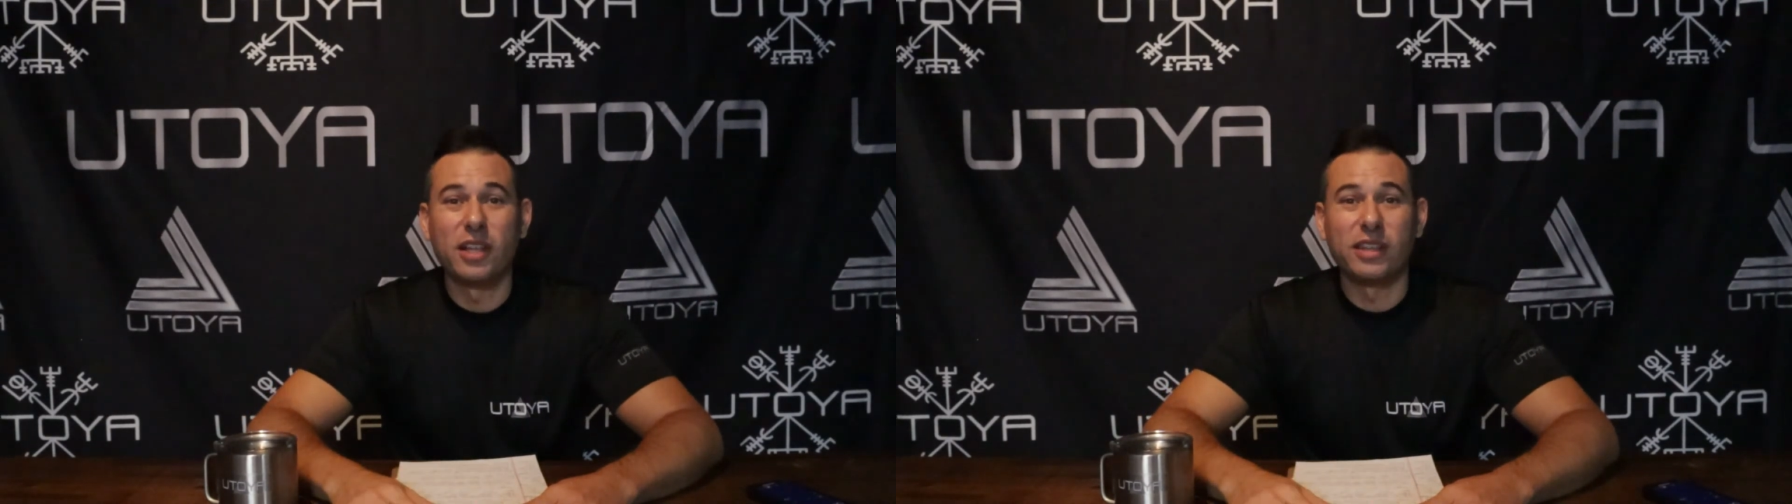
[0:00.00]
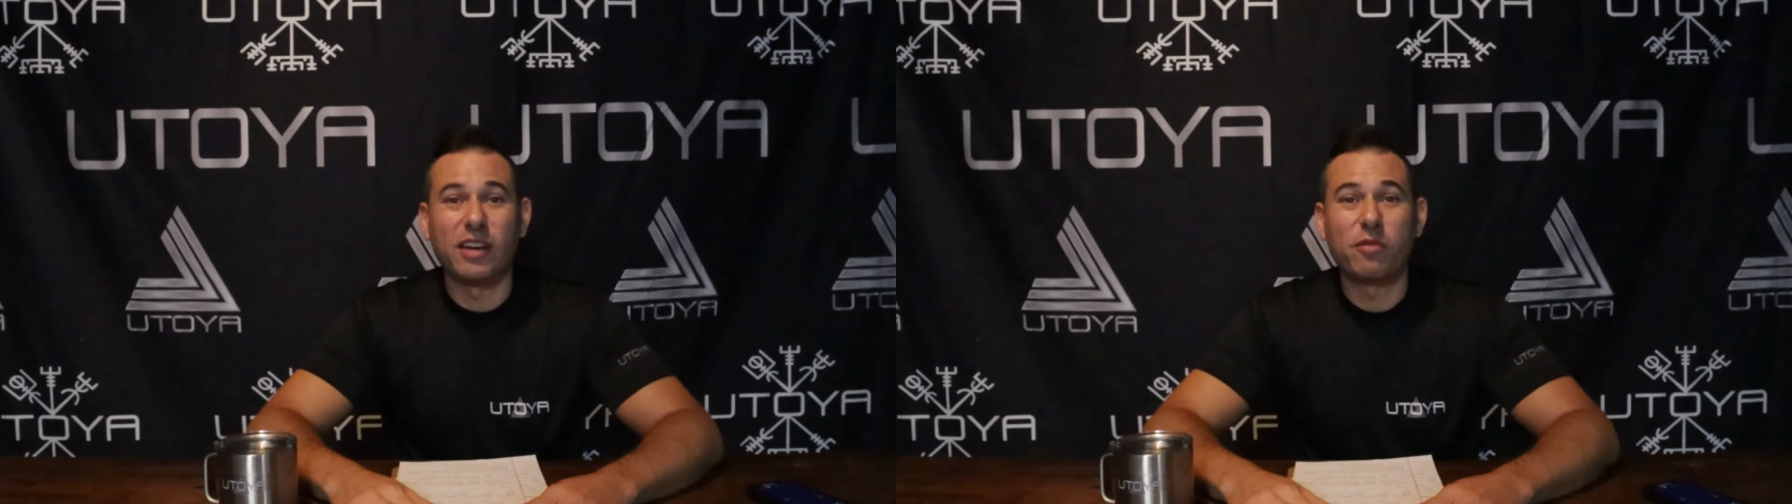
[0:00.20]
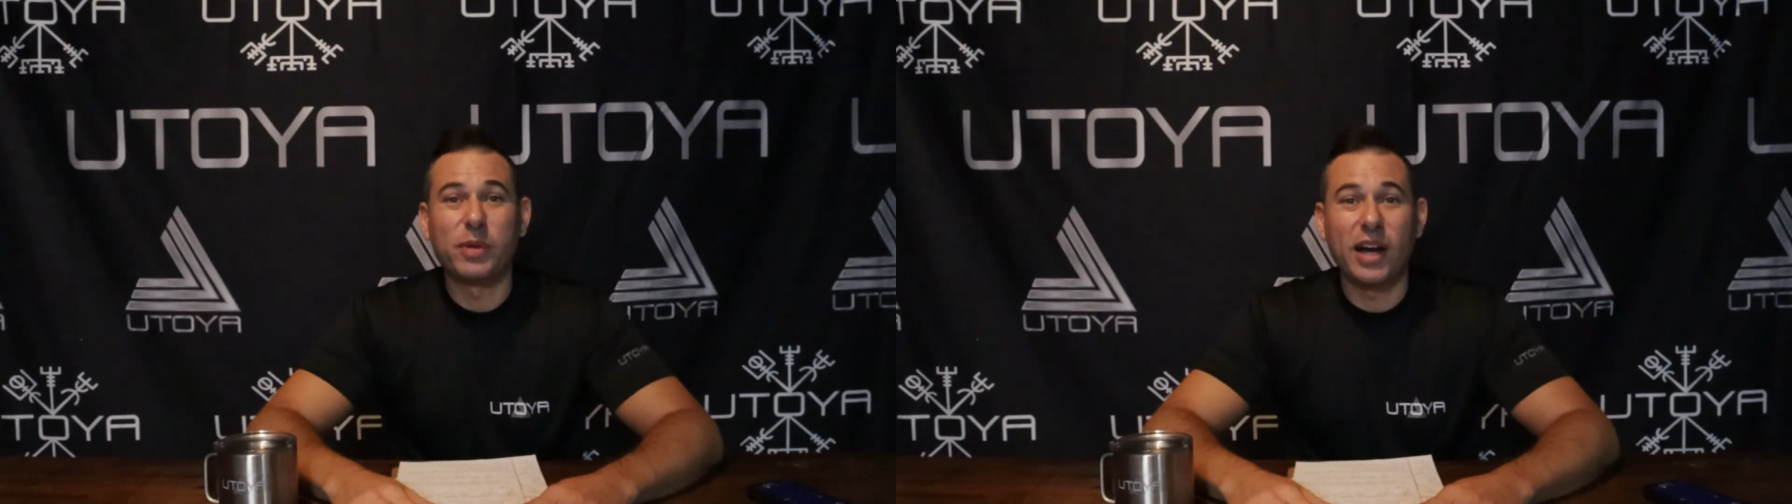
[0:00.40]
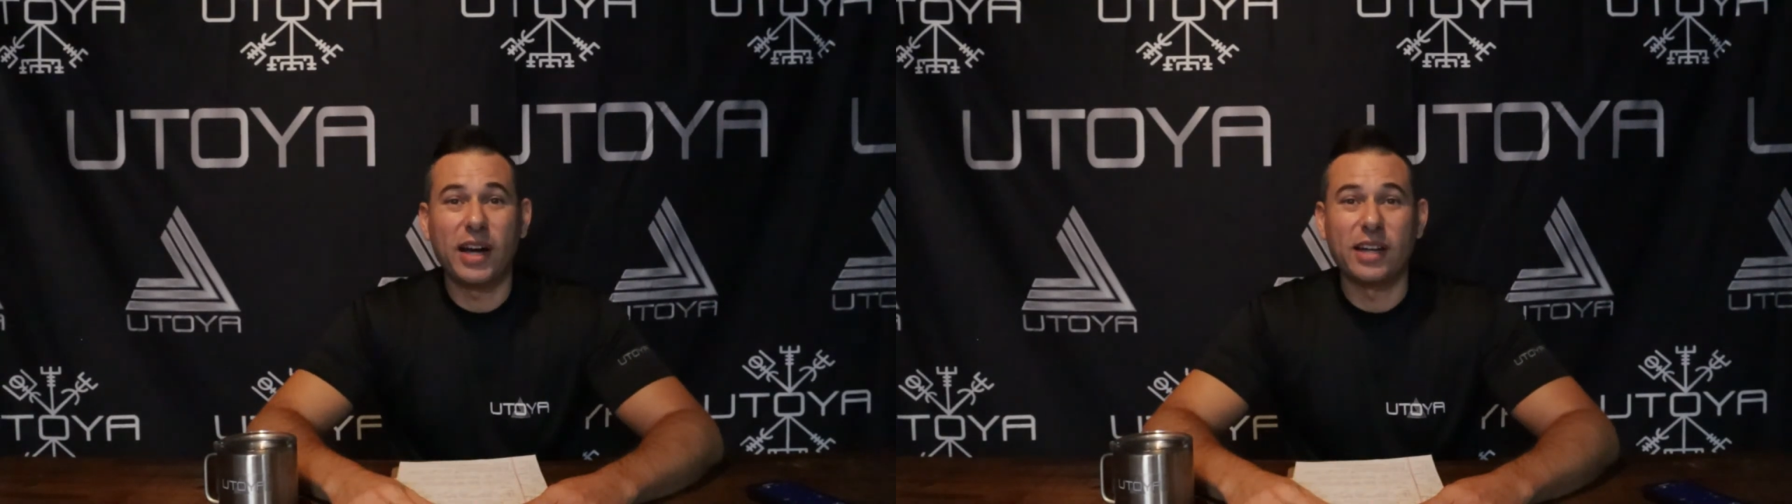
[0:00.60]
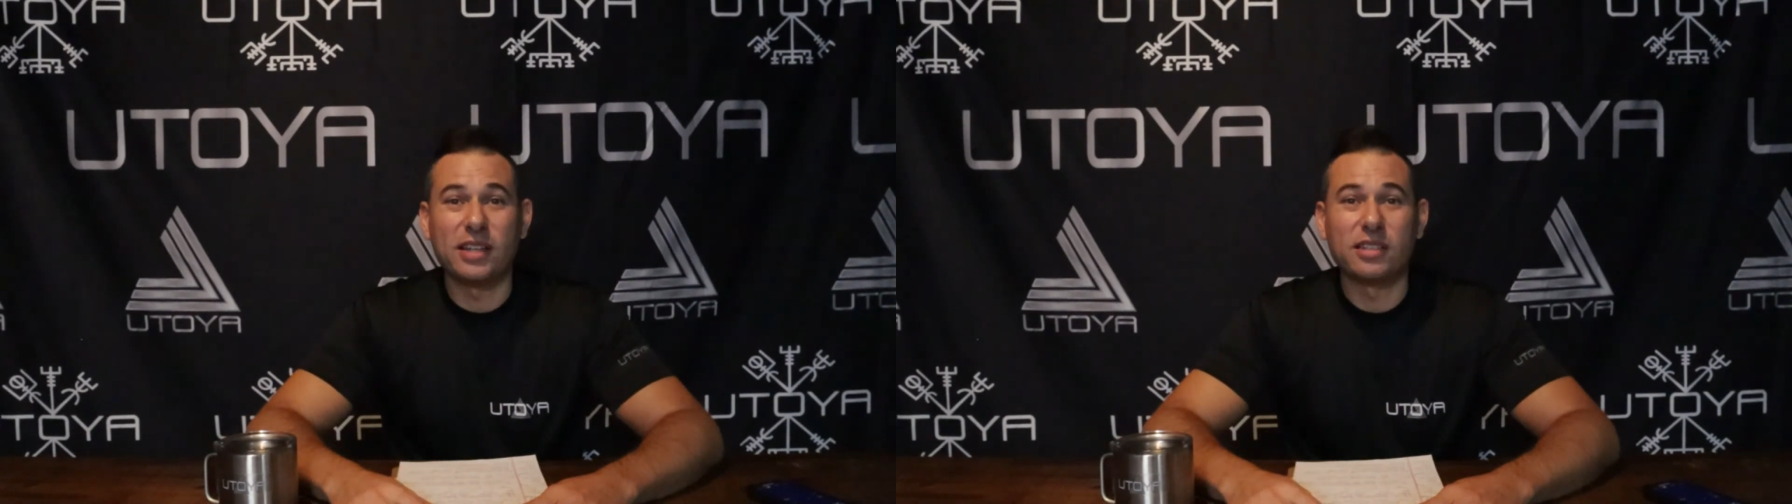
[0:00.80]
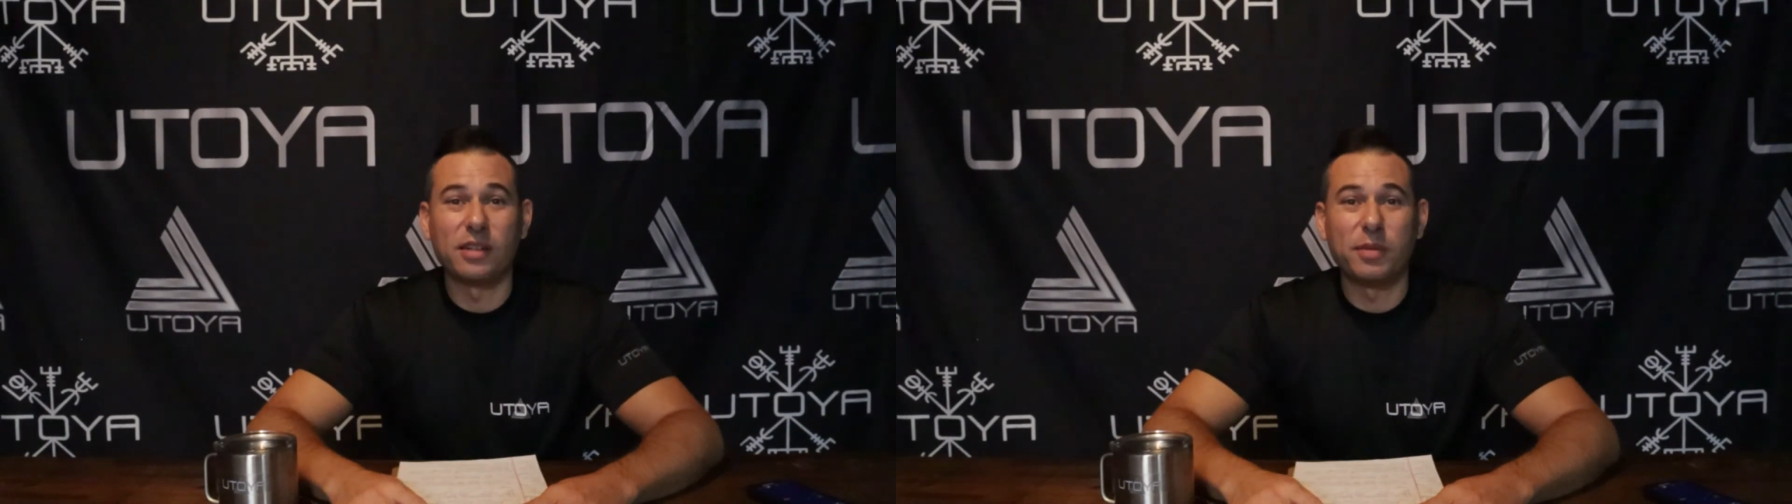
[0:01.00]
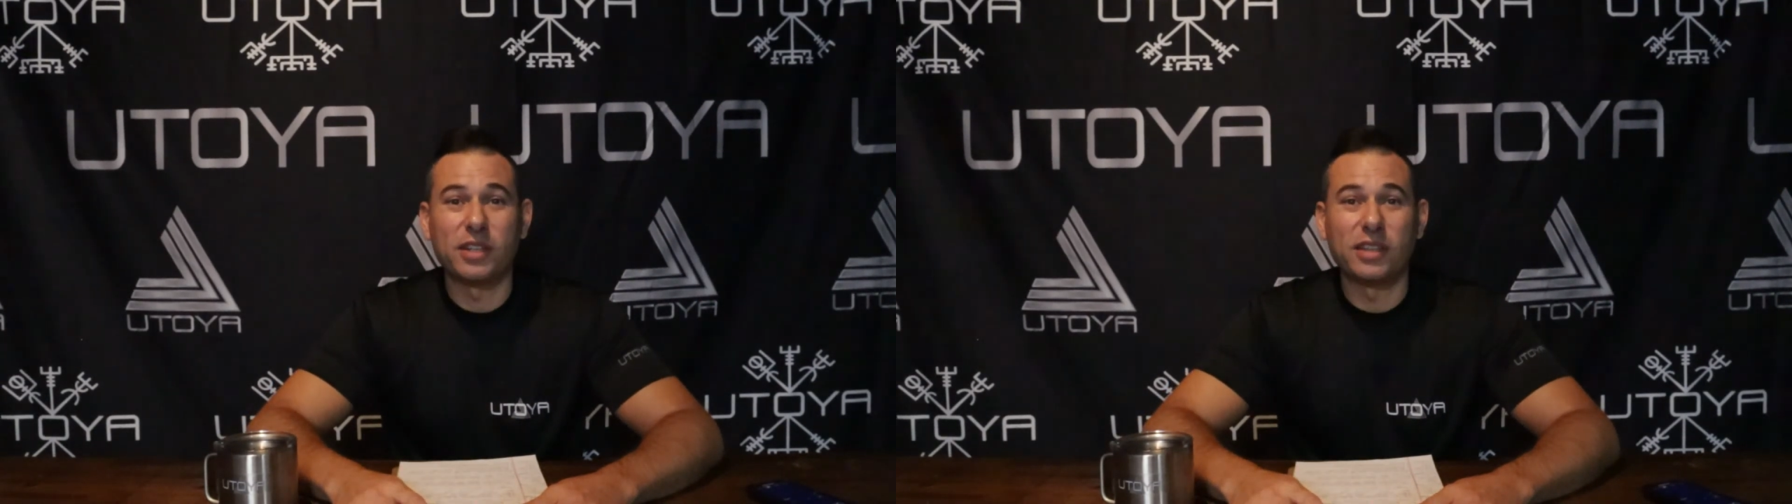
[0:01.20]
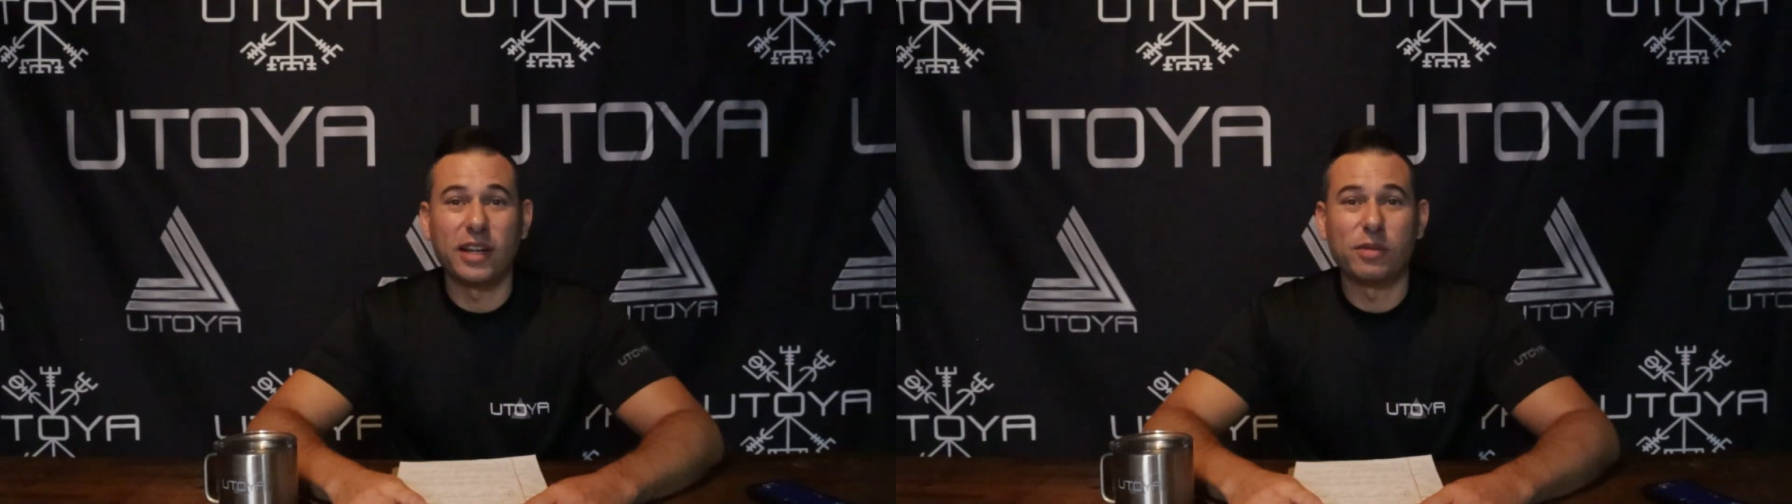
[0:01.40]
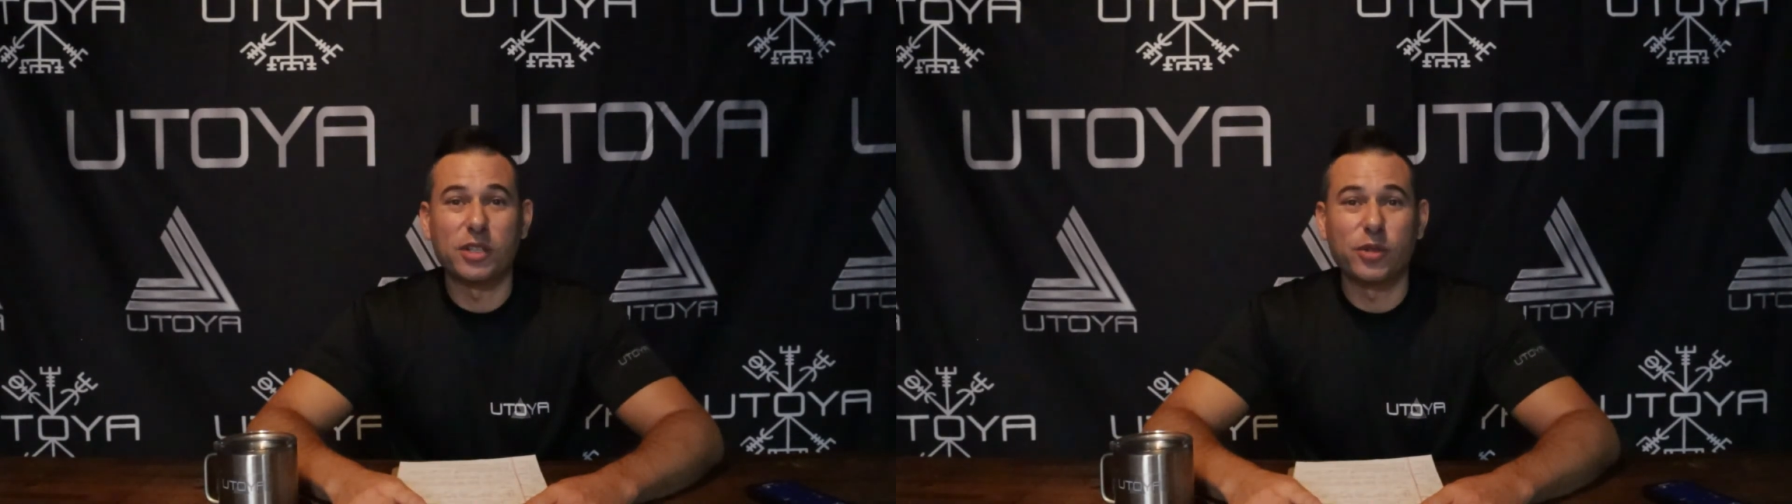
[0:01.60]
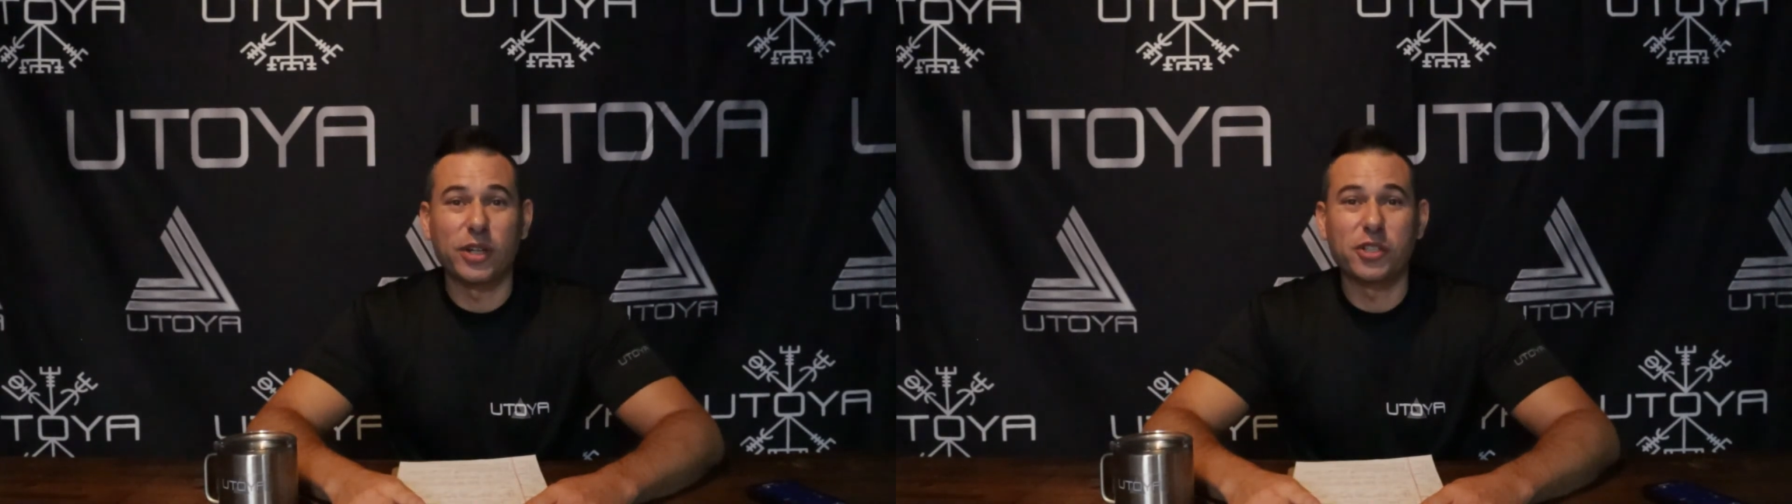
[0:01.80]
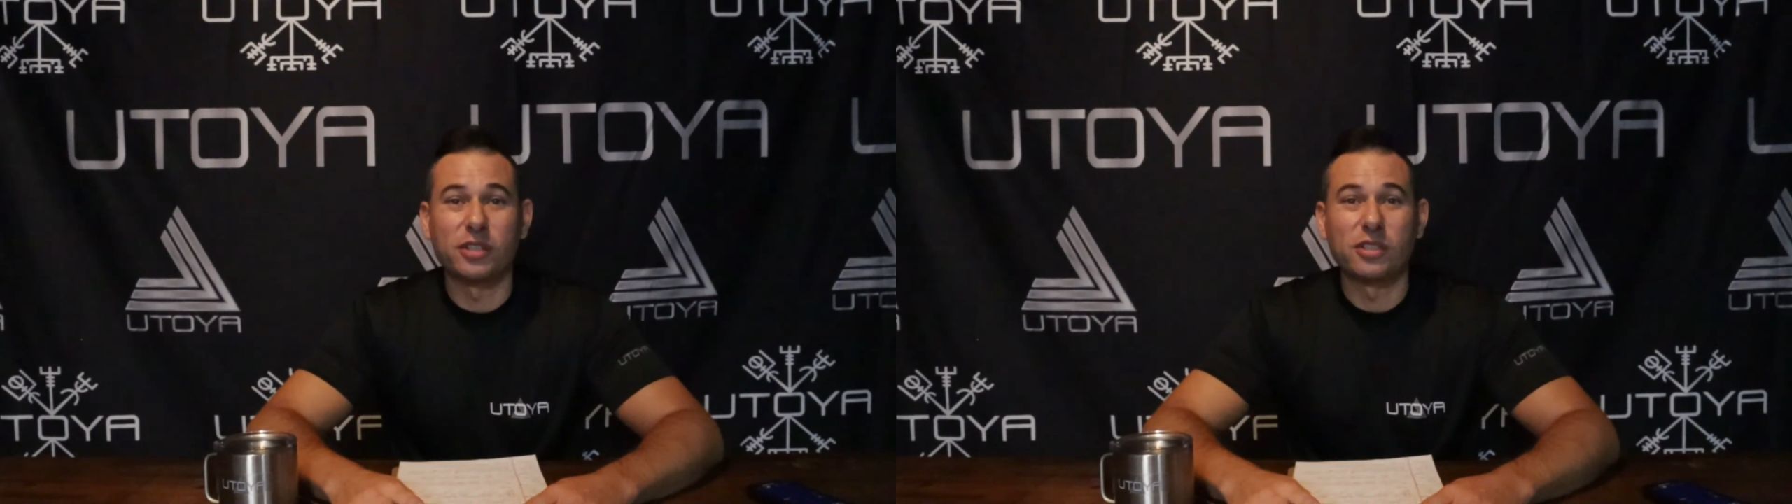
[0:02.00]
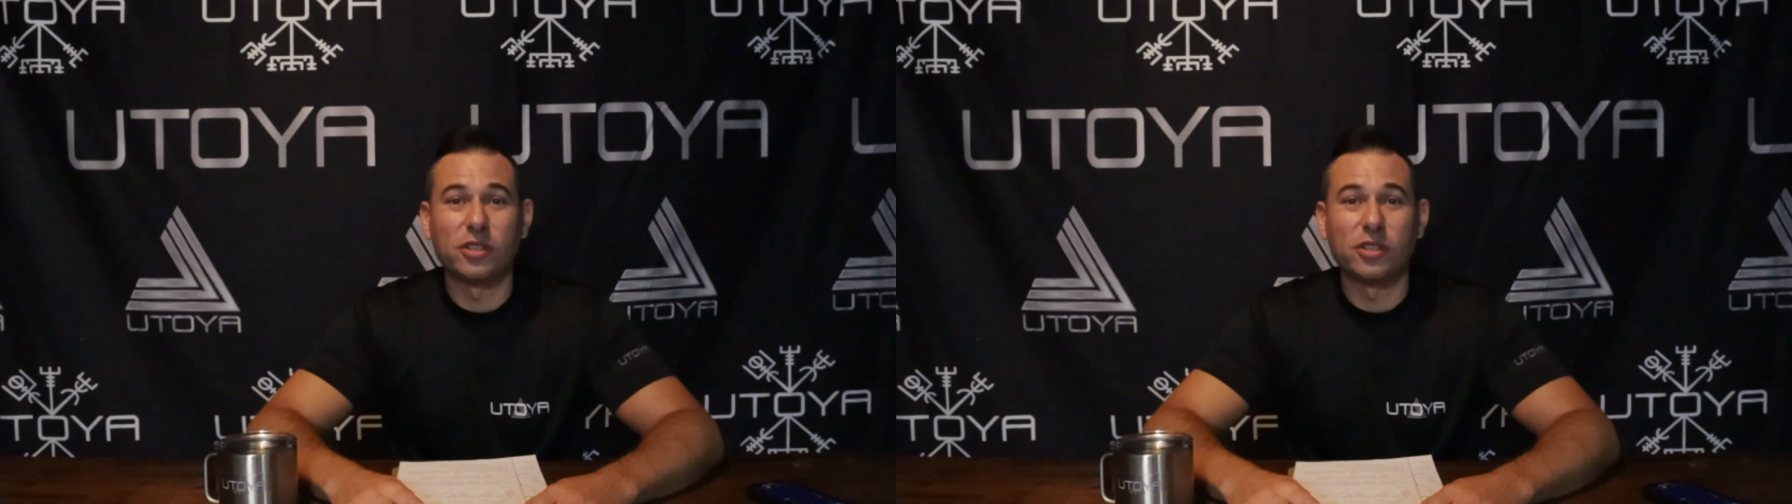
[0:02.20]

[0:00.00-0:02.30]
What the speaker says: the FBI has limited their restrictions